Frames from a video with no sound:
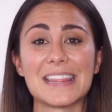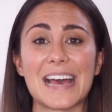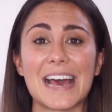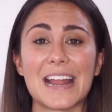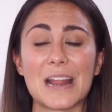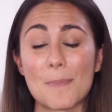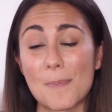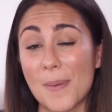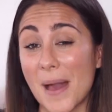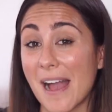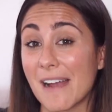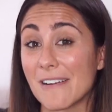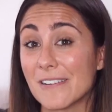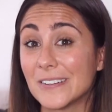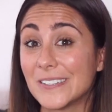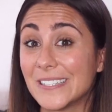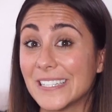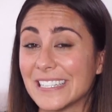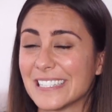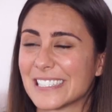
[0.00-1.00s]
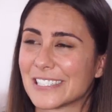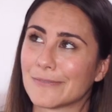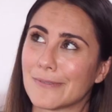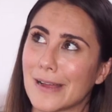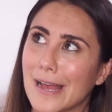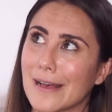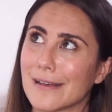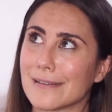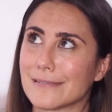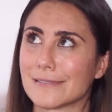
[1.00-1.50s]
that apparel is
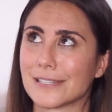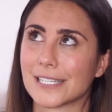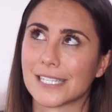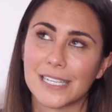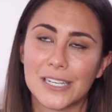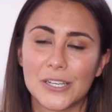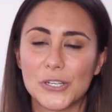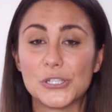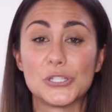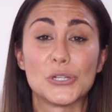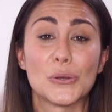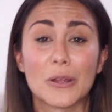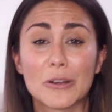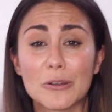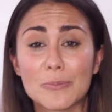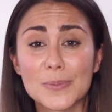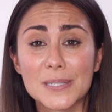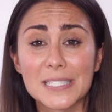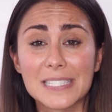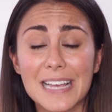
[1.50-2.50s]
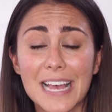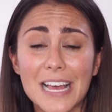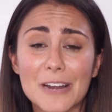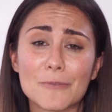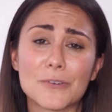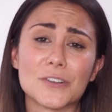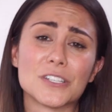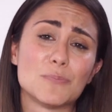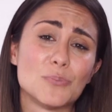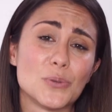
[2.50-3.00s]
around 200%,
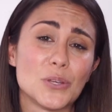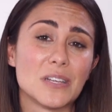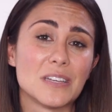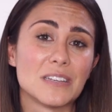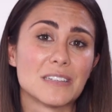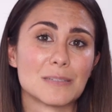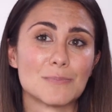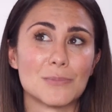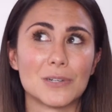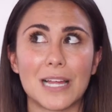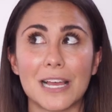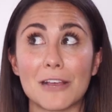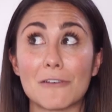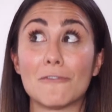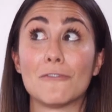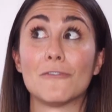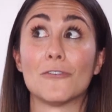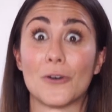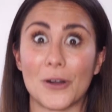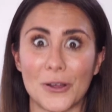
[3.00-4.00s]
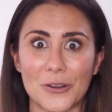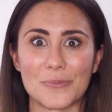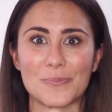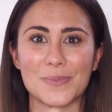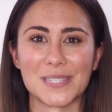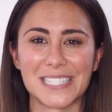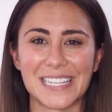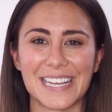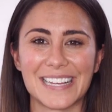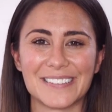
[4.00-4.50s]
whereas beauty is more like
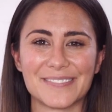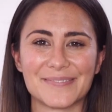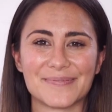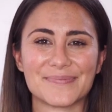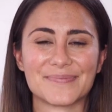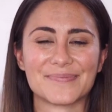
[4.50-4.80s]
400%.